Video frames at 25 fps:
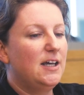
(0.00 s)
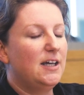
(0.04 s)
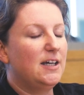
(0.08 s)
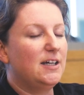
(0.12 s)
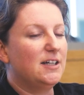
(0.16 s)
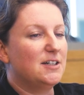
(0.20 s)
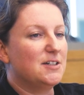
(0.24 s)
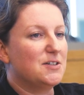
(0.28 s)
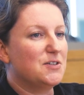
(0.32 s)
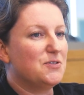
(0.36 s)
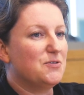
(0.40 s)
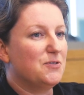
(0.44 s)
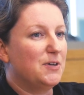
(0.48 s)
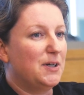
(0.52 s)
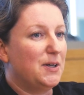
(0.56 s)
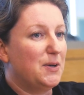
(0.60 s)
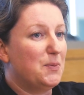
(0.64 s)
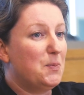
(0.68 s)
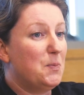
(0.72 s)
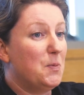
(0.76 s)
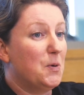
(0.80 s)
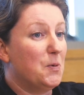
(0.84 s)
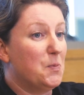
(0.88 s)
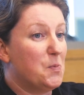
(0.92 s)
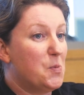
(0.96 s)
it is really
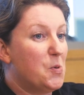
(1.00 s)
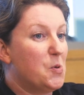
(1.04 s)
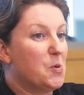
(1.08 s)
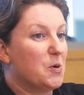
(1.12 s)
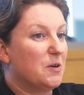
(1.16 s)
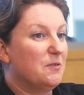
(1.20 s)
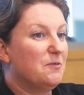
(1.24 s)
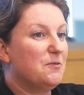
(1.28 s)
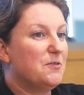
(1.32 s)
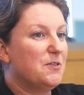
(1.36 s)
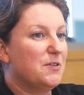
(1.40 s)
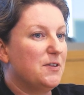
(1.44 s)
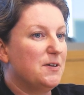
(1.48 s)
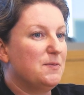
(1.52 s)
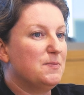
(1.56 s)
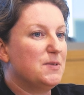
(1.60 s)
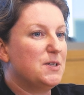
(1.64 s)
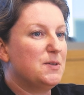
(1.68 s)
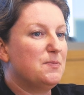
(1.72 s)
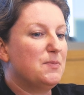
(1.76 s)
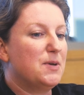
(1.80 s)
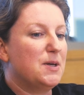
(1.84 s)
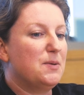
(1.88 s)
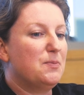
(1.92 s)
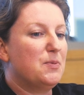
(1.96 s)
important for them
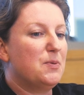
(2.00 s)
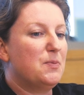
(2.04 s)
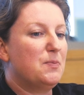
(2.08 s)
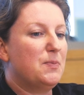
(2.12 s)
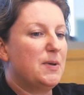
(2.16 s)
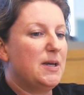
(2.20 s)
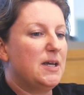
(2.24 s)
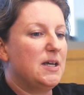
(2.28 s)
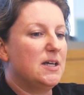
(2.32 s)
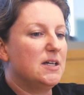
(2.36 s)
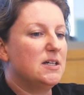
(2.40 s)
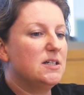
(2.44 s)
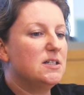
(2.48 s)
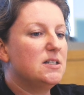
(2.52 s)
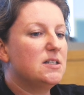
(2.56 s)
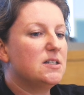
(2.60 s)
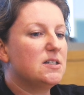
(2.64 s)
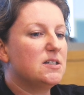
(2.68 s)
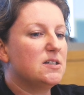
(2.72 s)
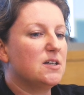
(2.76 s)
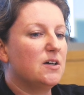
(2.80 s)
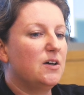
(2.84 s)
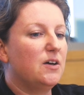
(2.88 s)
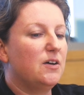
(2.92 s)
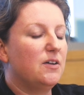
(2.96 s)
to be prepared.
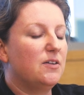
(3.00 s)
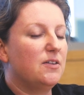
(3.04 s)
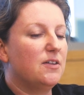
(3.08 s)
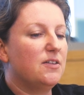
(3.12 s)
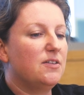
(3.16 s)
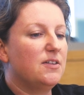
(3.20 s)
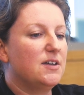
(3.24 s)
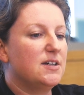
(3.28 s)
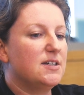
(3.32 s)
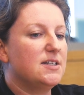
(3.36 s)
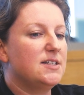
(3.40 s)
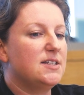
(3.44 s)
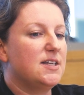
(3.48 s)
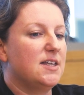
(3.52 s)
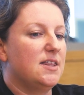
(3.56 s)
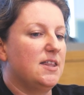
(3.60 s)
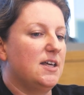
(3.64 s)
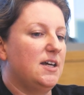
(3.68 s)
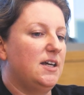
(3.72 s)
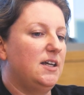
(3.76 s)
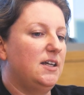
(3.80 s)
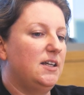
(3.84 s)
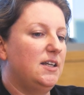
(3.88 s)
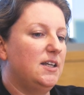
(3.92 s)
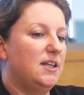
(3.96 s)
So the things that
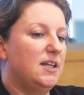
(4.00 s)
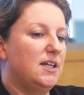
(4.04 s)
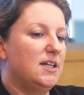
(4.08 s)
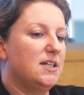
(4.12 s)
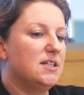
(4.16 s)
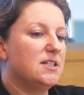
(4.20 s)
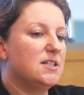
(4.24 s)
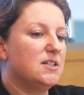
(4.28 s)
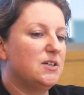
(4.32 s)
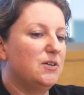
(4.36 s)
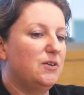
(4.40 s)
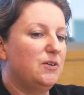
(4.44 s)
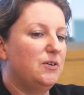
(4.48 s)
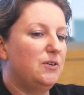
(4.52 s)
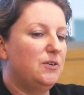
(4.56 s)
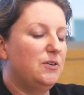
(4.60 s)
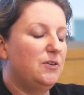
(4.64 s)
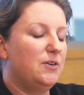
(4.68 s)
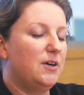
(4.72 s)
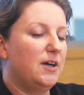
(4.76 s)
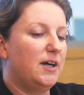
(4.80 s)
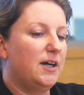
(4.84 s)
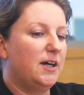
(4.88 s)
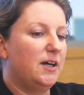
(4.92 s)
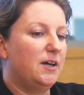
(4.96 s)
they need to